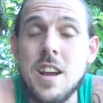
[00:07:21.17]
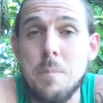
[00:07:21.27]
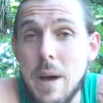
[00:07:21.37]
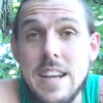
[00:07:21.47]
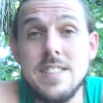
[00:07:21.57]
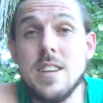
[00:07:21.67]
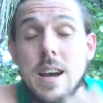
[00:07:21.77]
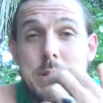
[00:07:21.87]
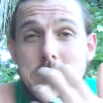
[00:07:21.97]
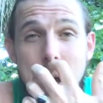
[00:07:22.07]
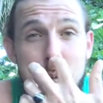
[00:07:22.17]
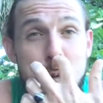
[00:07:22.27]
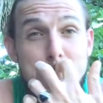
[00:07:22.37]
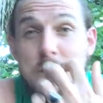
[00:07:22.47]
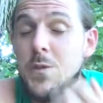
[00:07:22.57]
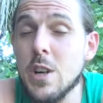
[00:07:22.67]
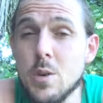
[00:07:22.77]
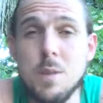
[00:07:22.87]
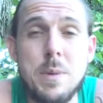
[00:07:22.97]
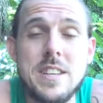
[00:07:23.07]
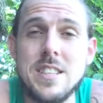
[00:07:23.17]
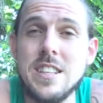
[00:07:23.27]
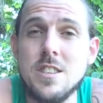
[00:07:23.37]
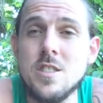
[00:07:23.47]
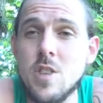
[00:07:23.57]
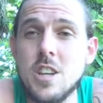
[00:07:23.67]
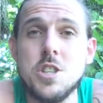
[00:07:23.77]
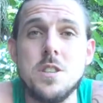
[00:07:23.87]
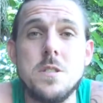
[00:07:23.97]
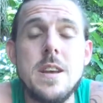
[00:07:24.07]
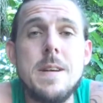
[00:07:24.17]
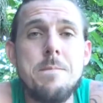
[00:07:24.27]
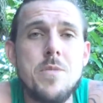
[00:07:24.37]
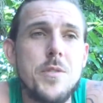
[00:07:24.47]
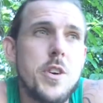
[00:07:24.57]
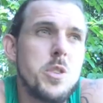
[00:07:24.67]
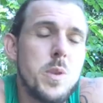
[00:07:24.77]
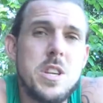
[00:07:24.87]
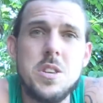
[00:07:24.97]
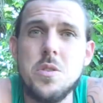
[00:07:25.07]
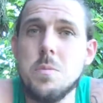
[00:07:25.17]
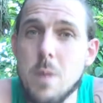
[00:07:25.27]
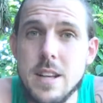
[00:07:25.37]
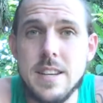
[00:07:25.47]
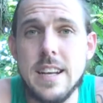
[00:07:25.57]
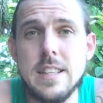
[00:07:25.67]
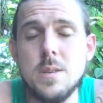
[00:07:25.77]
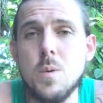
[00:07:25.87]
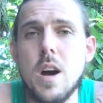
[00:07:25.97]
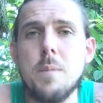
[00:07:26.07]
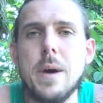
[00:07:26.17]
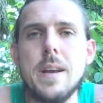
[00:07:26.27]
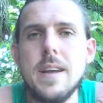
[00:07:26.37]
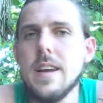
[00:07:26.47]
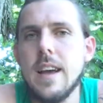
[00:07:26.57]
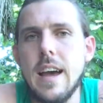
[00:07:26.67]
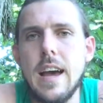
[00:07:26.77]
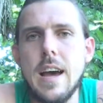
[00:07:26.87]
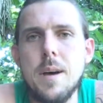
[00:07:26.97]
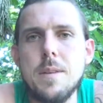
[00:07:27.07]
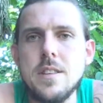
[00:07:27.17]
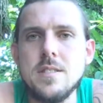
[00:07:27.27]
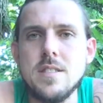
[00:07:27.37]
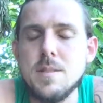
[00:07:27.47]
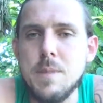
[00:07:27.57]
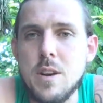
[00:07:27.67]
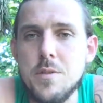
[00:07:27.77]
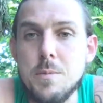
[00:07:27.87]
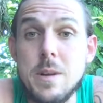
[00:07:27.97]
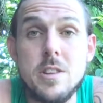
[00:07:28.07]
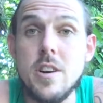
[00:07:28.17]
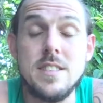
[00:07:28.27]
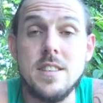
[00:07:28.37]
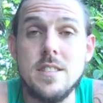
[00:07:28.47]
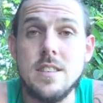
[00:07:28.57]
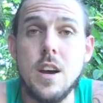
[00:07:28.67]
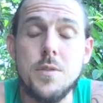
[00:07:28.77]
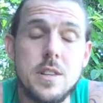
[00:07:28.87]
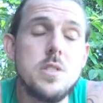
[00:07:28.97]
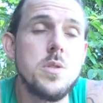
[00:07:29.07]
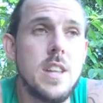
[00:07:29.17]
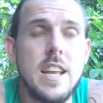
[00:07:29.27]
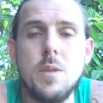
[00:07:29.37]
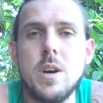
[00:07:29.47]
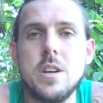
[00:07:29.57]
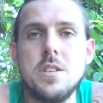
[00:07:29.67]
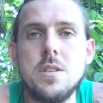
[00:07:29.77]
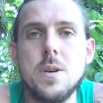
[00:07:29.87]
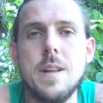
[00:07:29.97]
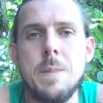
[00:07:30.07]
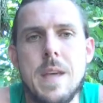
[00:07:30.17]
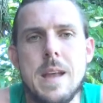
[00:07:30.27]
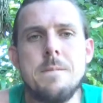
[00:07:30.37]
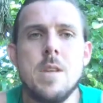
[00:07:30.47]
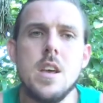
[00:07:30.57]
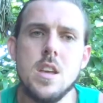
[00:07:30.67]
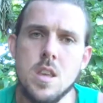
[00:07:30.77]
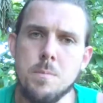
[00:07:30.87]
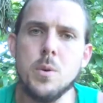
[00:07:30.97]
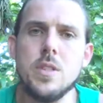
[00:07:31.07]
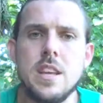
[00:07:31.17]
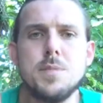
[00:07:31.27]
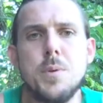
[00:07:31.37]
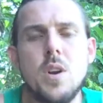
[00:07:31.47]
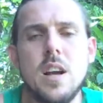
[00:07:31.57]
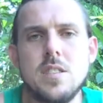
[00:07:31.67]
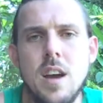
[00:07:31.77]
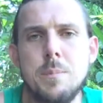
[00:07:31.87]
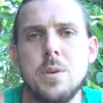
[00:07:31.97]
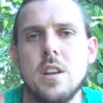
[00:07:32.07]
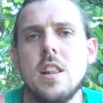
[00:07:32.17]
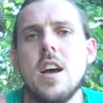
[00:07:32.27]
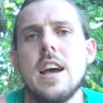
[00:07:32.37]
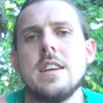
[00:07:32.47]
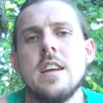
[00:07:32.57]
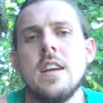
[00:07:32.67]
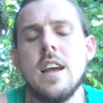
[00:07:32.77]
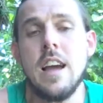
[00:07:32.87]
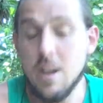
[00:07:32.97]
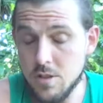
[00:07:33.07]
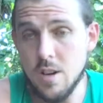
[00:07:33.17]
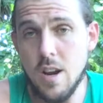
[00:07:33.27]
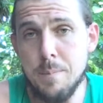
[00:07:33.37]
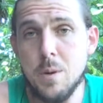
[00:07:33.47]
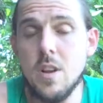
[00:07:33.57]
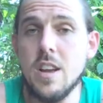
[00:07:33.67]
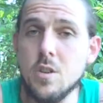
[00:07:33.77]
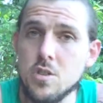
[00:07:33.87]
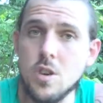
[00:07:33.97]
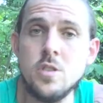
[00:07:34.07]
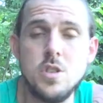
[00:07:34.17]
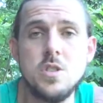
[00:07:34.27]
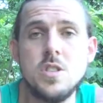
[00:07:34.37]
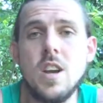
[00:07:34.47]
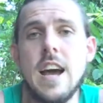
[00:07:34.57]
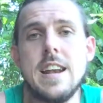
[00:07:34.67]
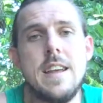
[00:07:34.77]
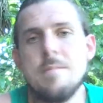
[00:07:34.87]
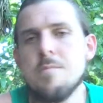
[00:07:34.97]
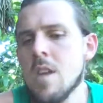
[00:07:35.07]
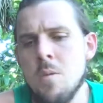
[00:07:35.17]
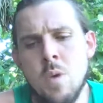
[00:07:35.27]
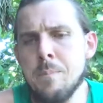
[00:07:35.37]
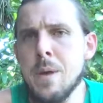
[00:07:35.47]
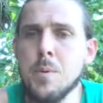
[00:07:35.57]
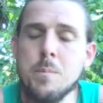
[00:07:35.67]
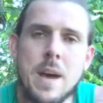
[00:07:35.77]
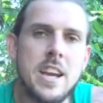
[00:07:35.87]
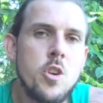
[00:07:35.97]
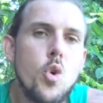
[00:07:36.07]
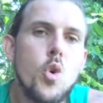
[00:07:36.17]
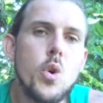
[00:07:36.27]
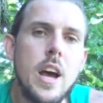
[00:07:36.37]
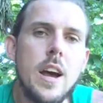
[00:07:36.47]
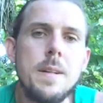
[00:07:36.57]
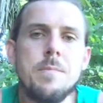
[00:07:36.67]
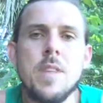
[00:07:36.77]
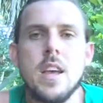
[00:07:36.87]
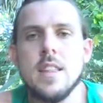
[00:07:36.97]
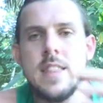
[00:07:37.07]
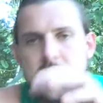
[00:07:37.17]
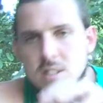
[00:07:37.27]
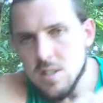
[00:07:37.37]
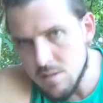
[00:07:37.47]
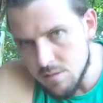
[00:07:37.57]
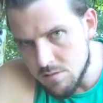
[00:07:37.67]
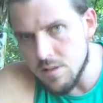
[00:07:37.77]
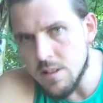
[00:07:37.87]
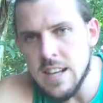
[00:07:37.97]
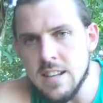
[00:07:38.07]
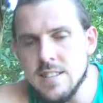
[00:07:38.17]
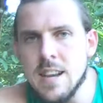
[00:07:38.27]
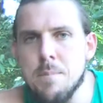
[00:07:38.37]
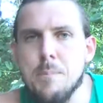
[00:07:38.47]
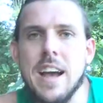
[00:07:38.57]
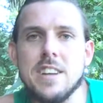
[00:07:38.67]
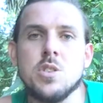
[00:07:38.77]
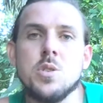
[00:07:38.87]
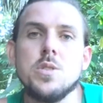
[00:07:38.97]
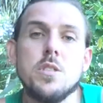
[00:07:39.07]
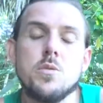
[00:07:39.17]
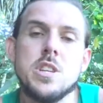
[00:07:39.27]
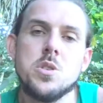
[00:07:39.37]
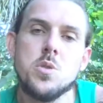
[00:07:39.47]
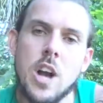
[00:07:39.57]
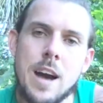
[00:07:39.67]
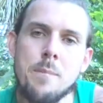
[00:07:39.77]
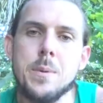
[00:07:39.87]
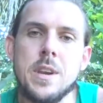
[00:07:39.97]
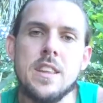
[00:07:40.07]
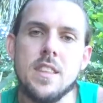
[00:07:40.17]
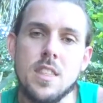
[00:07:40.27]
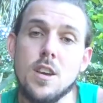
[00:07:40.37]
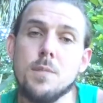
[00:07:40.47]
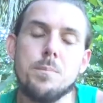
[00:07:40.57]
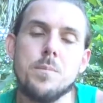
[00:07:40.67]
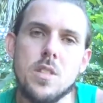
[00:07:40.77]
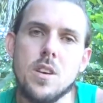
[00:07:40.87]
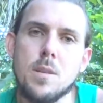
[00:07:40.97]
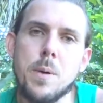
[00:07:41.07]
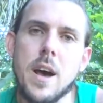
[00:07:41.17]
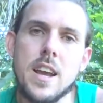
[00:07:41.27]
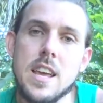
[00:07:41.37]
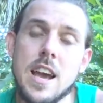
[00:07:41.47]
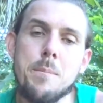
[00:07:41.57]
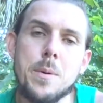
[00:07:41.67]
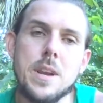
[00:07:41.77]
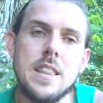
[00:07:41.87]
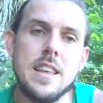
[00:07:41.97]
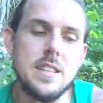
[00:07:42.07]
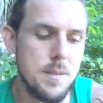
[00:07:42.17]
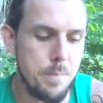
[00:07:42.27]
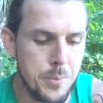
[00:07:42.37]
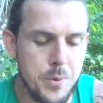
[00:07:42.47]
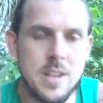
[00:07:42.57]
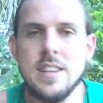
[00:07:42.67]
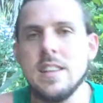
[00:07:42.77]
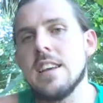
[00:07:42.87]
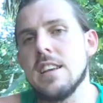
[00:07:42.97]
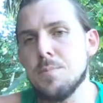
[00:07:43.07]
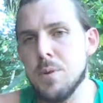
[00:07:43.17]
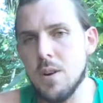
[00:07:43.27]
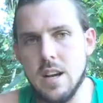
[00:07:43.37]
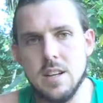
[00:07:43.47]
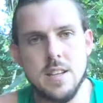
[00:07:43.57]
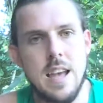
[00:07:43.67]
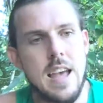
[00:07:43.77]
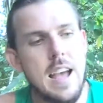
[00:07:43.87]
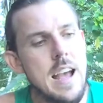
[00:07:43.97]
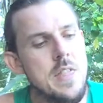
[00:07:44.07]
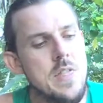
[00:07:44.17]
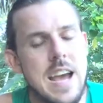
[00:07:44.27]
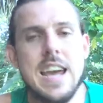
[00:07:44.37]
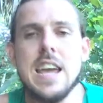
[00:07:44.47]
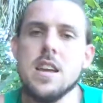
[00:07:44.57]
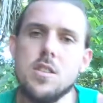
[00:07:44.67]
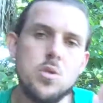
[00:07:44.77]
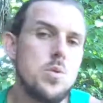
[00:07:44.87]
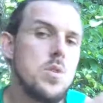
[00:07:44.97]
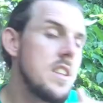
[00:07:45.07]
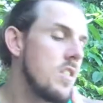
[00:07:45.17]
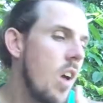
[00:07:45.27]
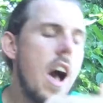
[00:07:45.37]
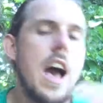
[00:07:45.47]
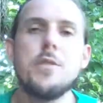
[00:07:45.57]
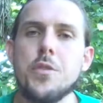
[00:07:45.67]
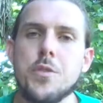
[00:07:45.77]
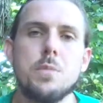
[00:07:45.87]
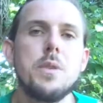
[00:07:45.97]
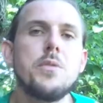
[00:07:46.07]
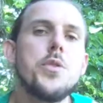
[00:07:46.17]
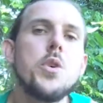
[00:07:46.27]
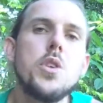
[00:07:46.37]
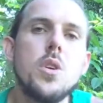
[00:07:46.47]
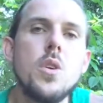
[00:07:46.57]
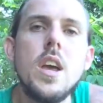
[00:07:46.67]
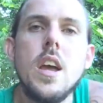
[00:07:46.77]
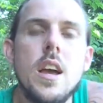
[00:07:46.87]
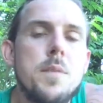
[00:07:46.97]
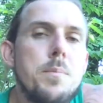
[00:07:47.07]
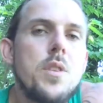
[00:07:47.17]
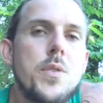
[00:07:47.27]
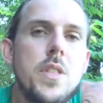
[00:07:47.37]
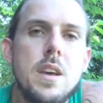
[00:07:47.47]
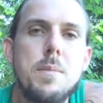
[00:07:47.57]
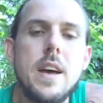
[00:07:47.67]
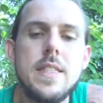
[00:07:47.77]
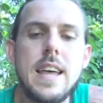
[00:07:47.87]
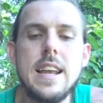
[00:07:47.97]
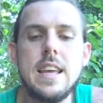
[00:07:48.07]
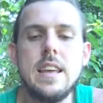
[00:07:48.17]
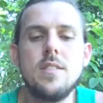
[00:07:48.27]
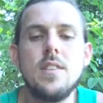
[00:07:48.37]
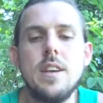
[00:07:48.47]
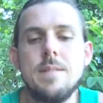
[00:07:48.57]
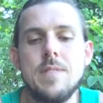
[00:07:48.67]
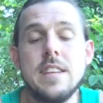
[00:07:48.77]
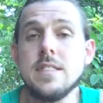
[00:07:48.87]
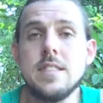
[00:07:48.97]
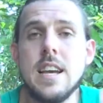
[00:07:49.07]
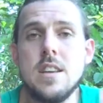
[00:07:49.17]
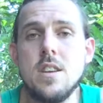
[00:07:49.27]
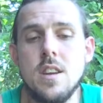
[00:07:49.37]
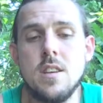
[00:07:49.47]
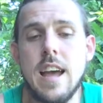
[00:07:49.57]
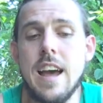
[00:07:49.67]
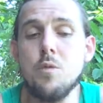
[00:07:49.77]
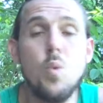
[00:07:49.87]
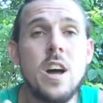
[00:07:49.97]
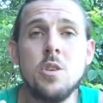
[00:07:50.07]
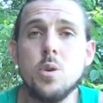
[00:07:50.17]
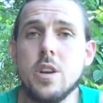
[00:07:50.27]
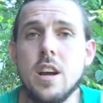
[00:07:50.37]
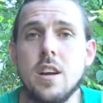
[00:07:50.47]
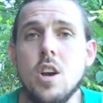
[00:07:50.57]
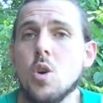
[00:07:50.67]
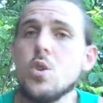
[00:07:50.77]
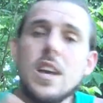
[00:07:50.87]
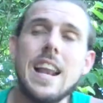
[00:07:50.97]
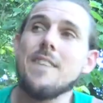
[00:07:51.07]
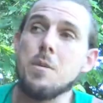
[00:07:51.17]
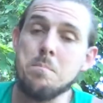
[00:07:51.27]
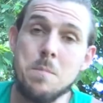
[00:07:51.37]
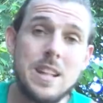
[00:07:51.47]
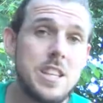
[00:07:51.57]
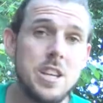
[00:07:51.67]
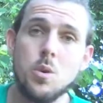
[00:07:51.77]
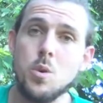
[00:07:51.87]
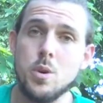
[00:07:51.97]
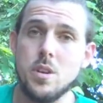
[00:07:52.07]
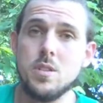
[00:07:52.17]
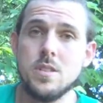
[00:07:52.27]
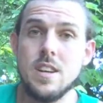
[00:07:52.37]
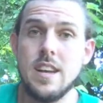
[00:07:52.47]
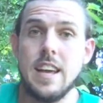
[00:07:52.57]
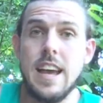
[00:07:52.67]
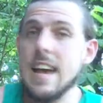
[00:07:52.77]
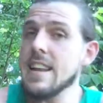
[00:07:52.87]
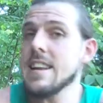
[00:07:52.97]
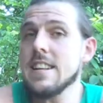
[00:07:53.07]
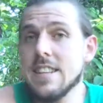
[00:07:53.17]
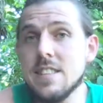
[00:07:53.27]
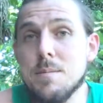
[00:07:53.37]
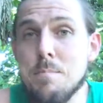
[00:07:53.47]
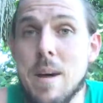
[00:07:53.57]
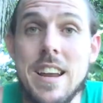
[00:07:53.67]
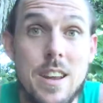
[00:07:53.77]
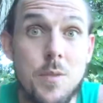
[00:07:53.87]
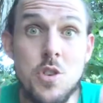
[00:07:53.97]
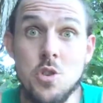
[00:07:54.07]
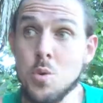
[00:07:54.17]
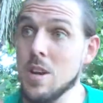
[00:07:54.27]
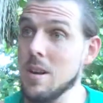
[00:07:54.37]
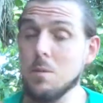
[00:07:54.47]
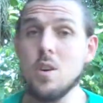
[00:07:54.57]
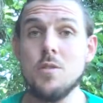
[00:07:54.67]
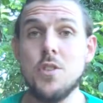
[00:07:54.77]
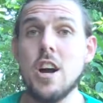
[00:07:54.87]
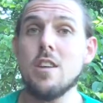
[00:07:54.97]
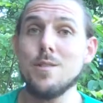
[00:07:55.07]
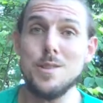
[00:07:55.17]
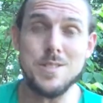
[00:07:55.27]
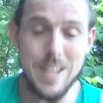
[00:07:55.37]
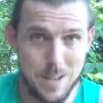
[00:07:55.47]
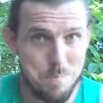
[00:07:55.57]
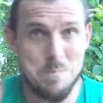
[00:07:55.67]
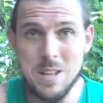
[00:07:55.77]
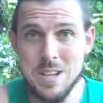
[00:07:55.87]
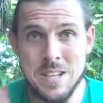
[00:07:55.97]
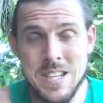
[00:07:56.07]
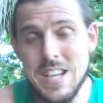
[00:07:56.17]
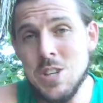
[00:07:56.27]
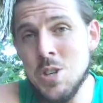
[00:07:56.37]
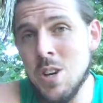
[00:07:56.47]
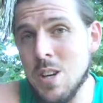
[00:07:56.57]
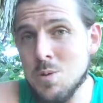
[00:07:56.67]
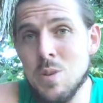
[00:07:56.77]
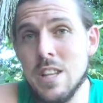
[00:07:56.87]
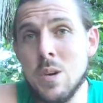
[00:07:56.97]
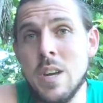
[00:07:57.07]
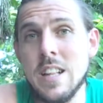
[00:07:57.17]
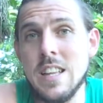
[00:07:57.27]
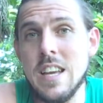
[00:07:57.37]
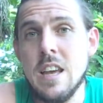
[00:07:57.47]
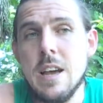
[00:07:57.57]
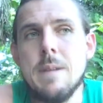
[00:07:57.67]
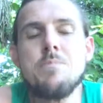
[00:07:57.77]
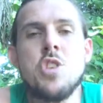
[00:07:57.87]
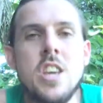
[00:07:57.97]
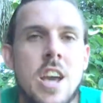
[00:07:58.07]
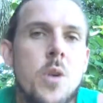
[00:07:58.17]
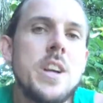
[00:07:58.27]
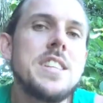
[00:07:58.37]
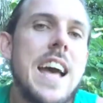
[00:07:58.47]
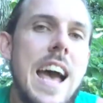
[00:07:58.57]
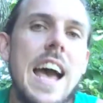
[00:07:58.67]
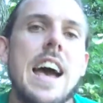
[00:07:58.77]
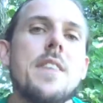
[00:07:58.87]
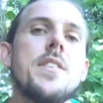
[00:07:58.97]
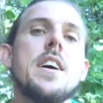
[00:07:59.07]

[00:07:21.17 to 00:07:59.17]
paste type stuff, or just following basic instructions. The first one you do might take a little while, but it's just a matter of familiarizing yourself, and literally anyone can do it. And then you put these products up on your line, up online onto your site. When people make an order, that's then sent back to the original company, the third party company that's printing these products, and they do the entire fulfillment for you. And the beautiful thing about that is, as I said, you can have one order or you can have 1 million orders, and it doesn't matter. If you do end up going viral and you sell 1 million t-shirts really quickly, you're going to have